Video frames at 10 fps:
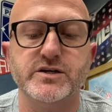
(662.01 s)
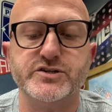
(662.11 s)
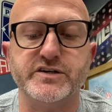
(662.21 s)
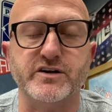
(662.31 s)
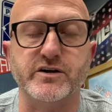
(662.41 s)

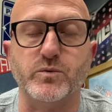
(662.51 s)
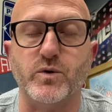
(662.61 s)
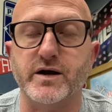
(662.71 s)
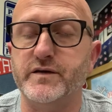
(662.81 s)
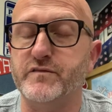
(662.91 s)
She started
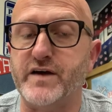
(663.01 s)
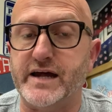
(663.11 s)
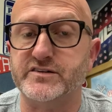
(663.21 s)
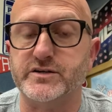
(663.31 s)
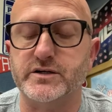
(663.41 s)
walking
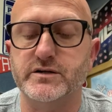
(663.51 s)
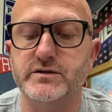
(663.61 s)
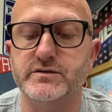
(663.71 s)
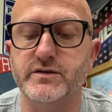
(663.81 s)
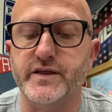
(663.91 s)
faster,
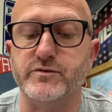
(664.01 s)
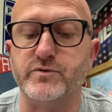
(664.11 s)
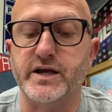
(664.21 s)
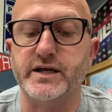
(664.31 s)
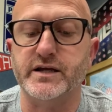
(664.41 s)
then
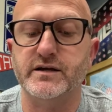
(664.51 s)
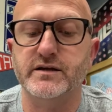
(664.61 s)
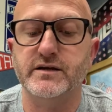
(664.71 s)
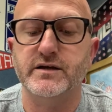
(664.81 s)
running.